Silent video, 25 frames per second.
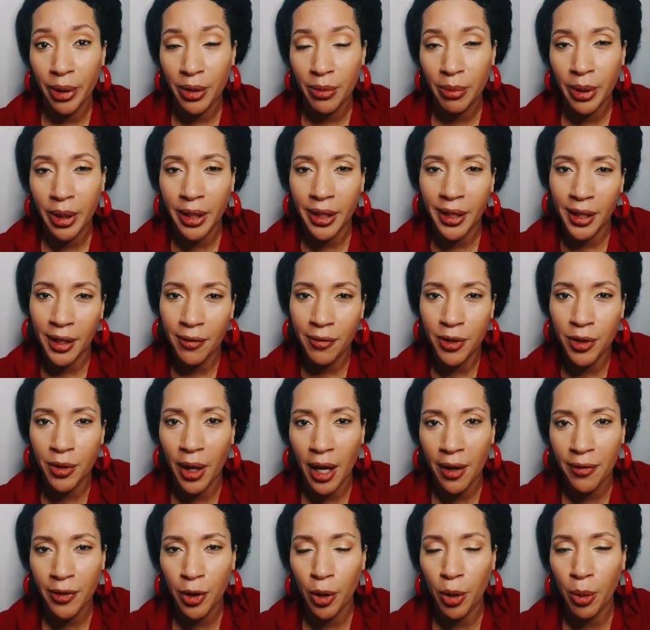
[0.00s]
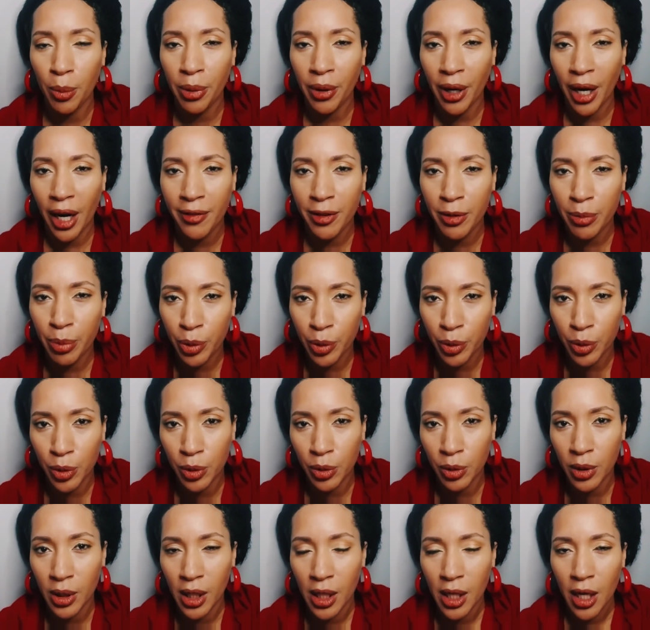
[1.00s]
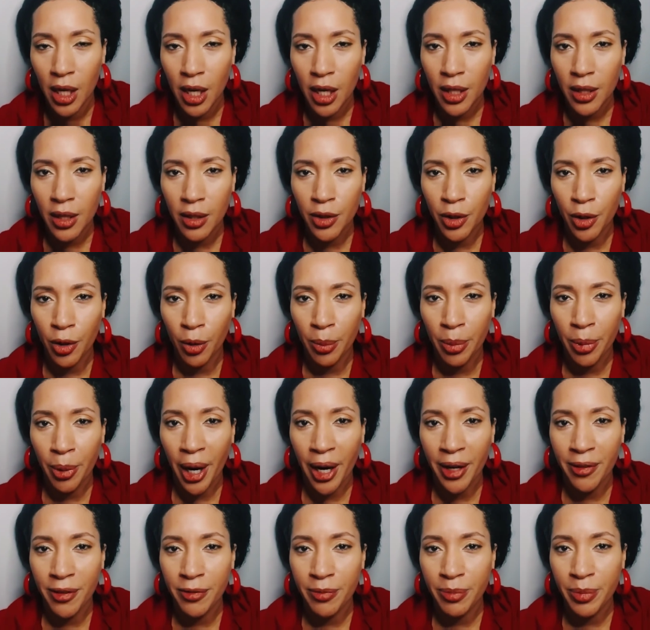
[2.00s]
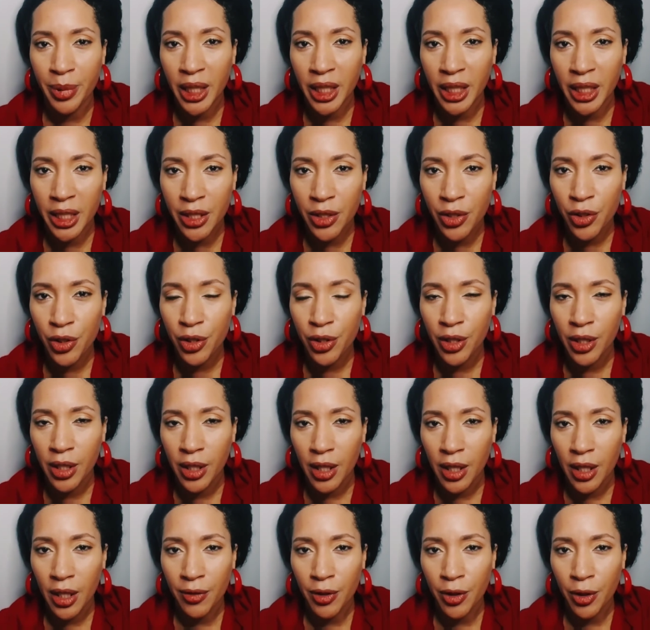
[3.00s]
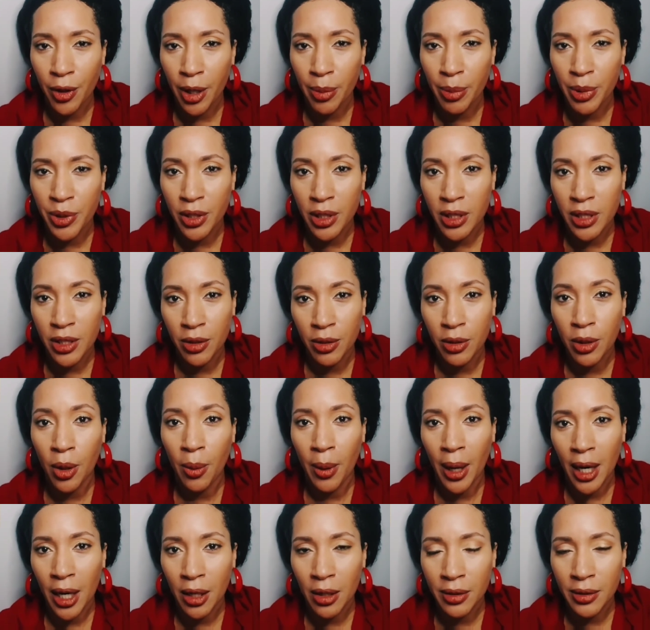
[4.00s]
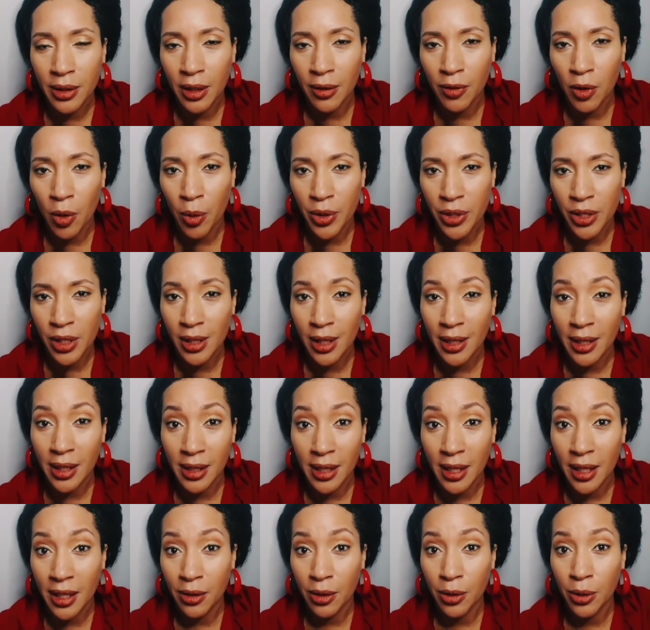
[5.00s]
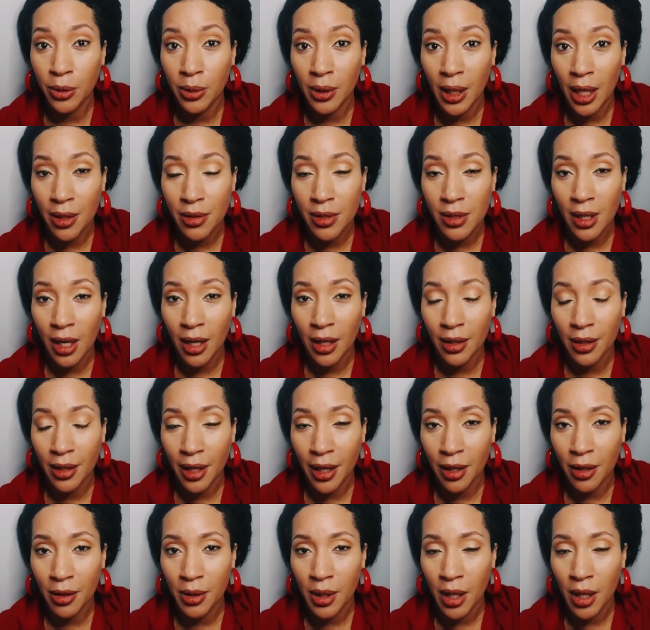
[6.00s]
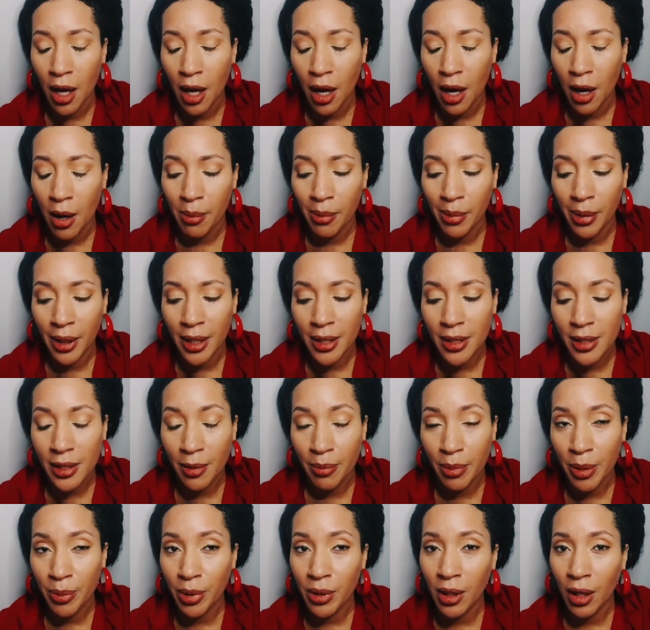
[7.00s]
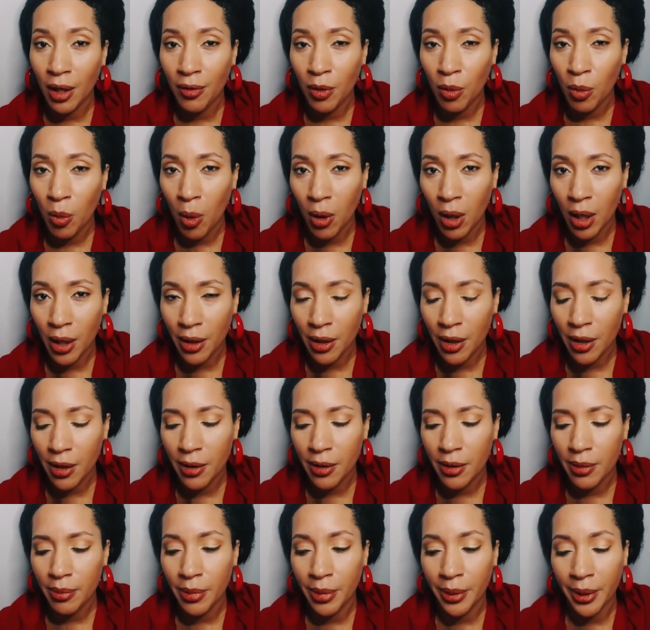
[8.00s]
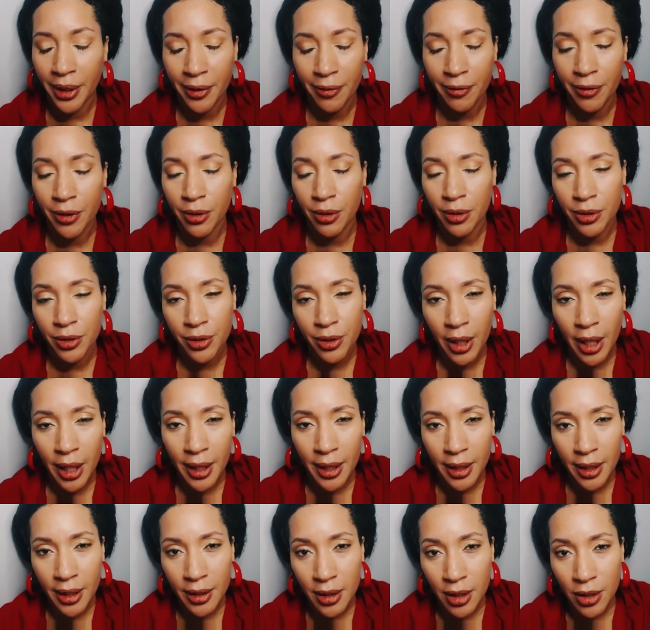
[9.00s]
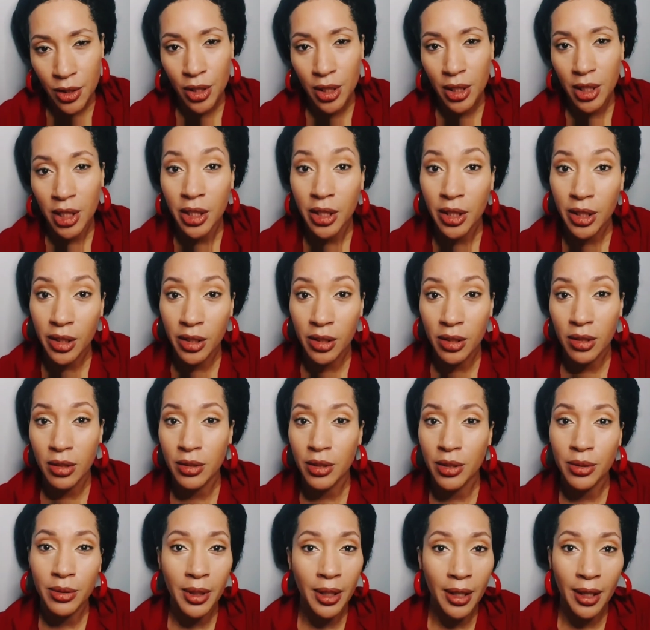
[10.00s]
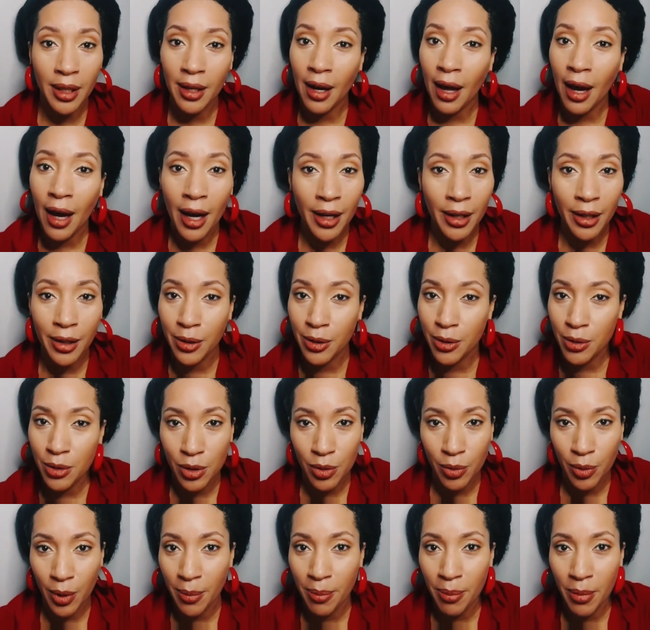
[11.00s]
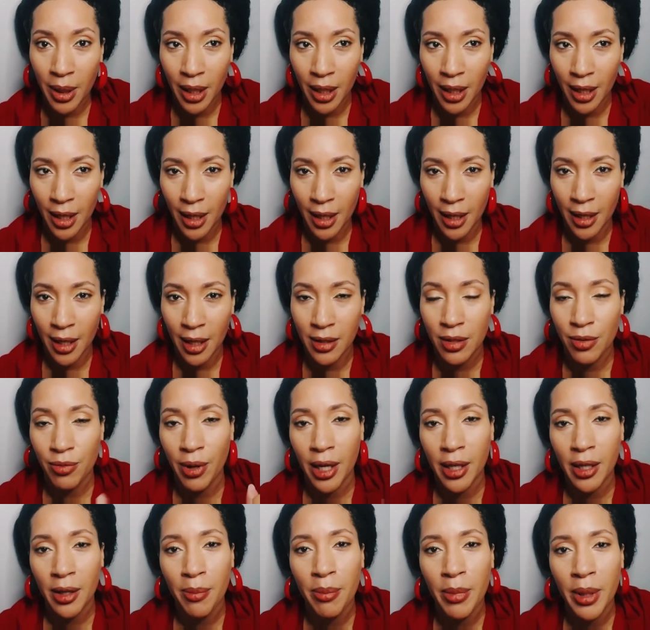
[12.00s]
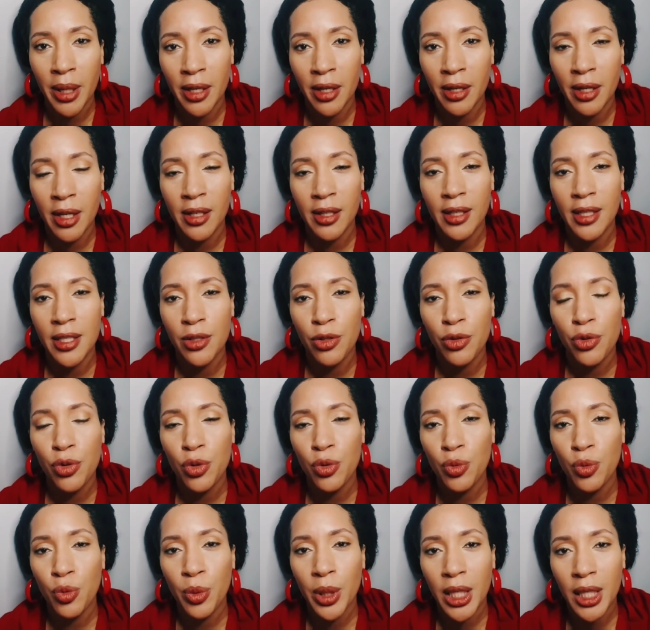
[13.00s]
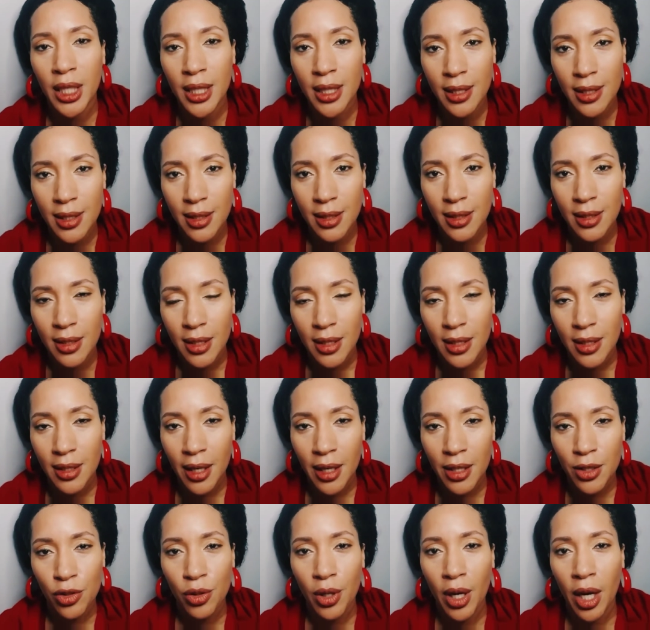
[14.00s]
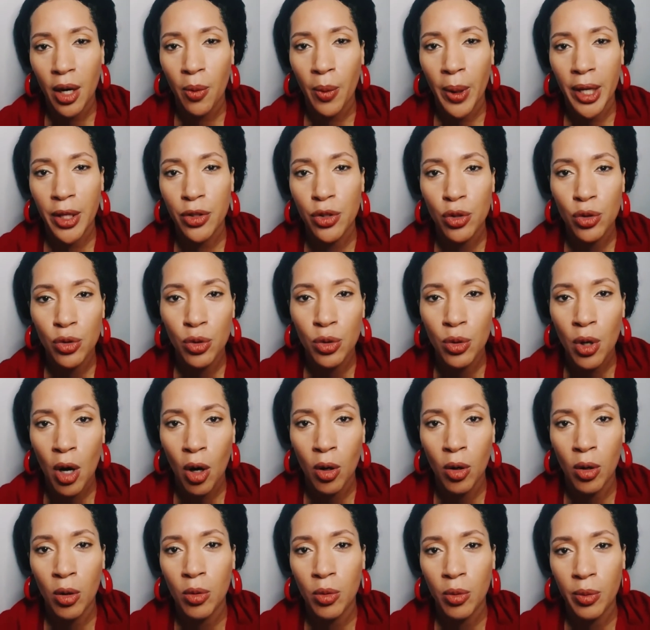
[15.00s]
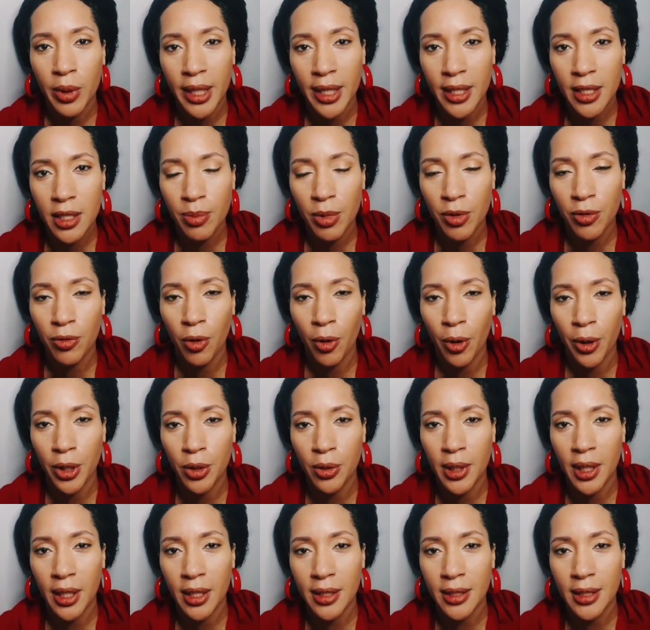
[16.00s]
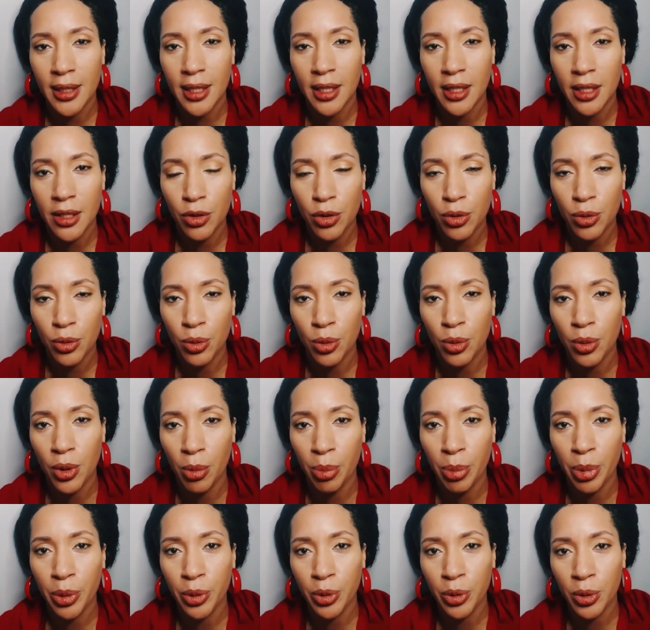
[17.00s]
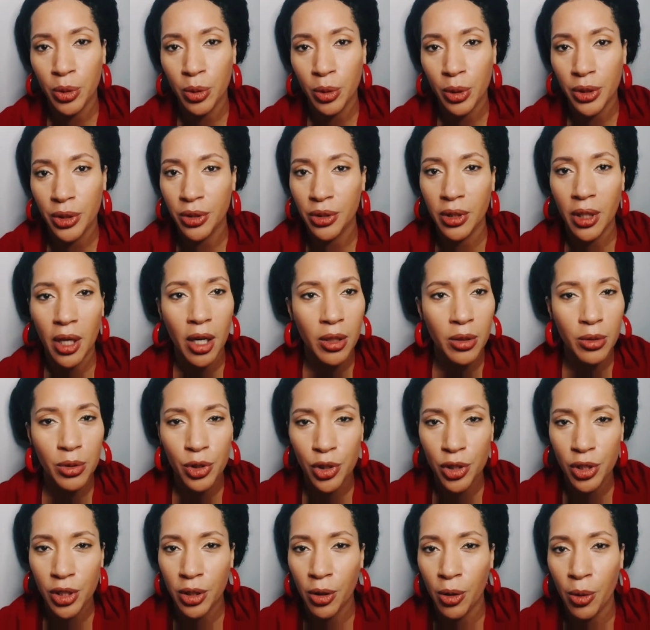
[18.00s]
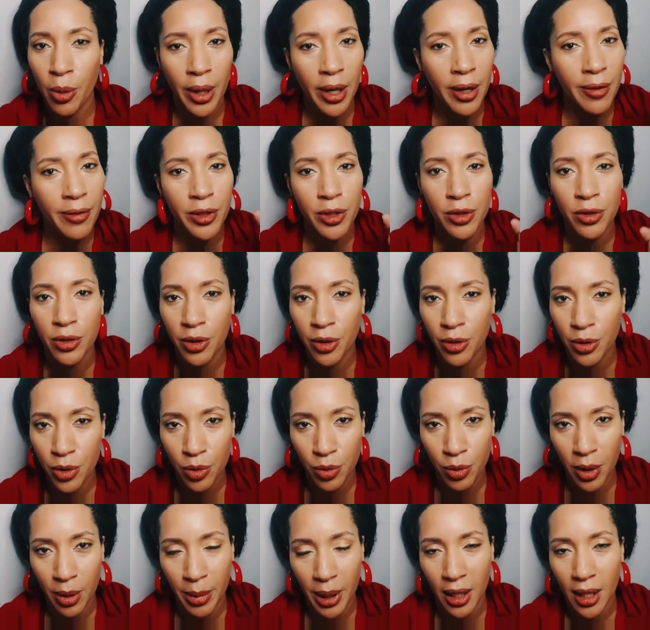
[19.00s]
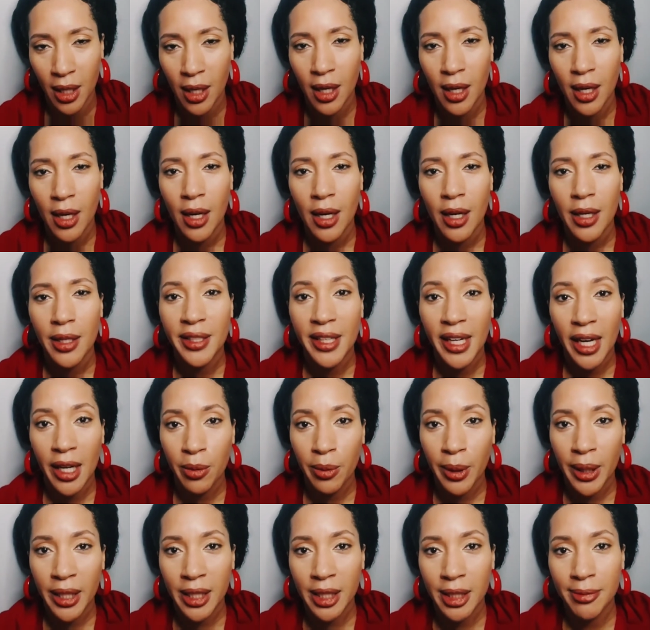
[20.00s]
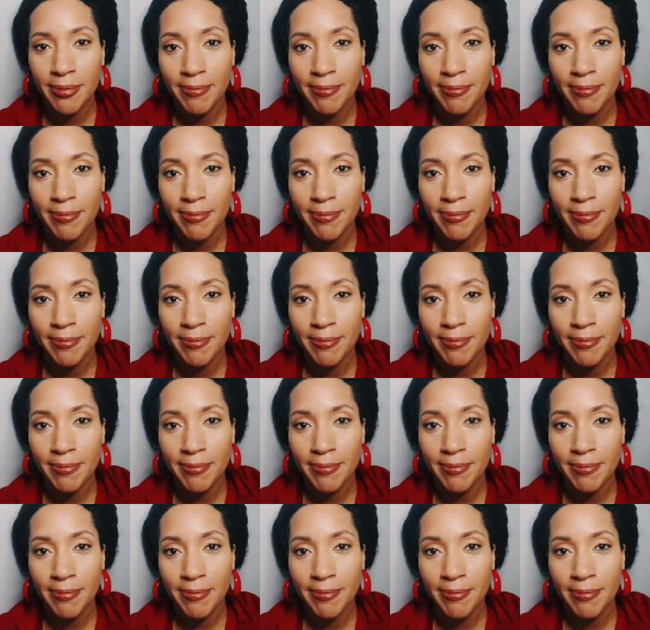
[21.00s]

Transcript: But if you have your own private pool, your own private beach, if you're able to still go out, of course, it's getting cool outside now. But some people love the water. But if you're trying to get the GinaCurl, you cannot go swimming, and it's recommended at least 2 weeks. Yes, you got to wait 2 whole weeks before you get into the pool or to the ocean or wherever you do your swimming. You got to wait.